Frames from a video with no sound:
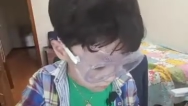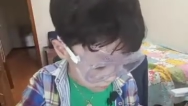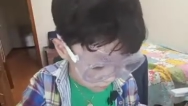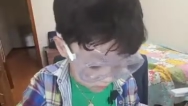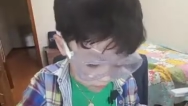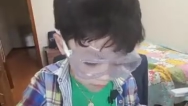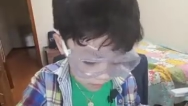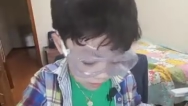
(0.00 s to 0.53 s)

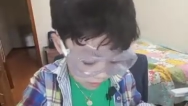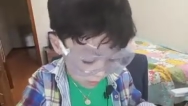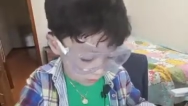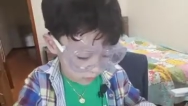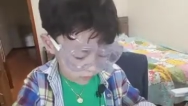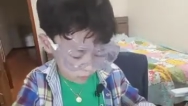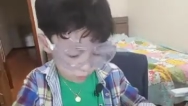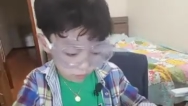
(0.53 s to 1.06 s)

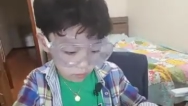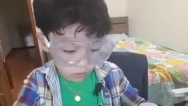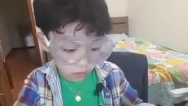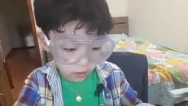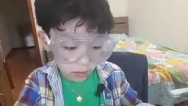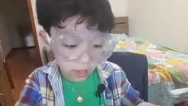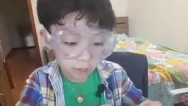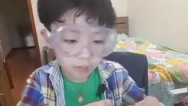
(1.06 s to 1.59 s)
Now,
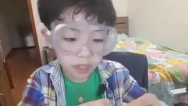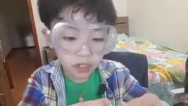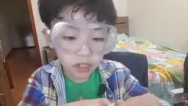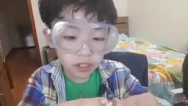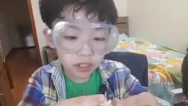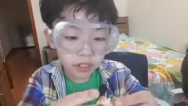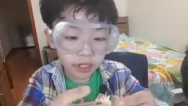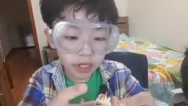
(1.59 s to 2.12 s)
let me
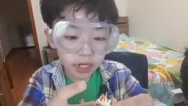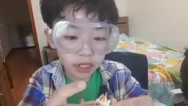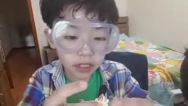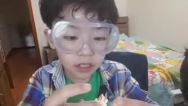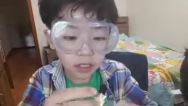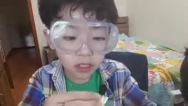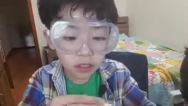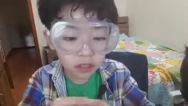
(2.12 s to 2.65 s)
connect
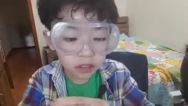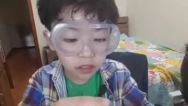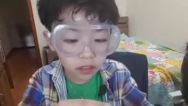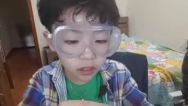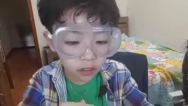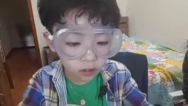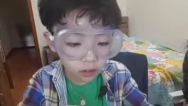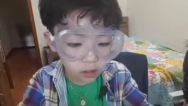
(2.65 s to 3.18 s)
the
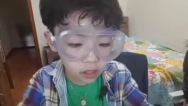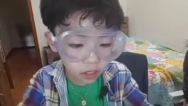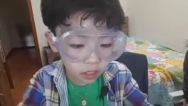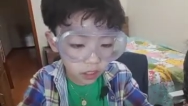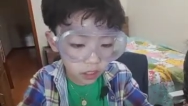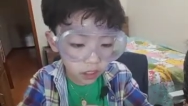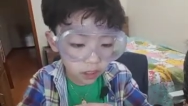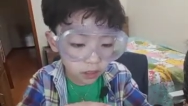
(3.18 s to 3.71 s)
skull
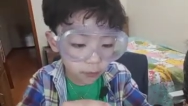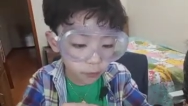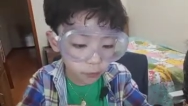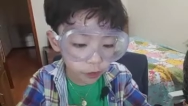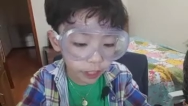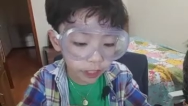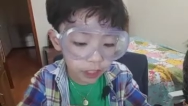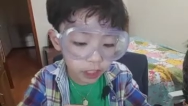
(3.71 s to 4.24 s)
and the
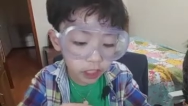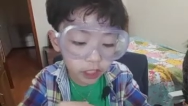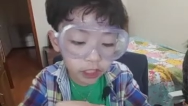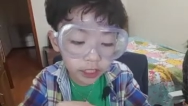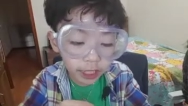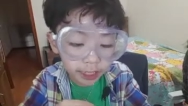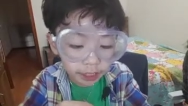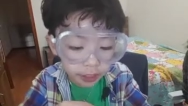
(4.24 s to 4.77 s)
brain
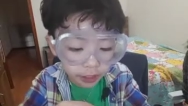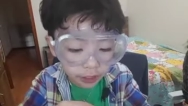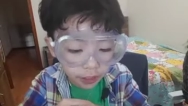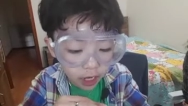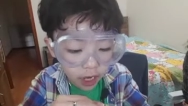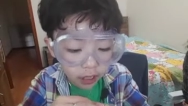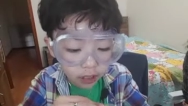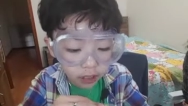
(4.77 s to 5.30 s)
together.
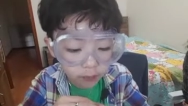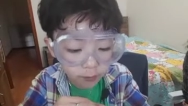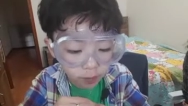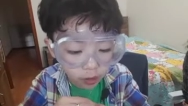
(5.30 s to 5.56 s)
Come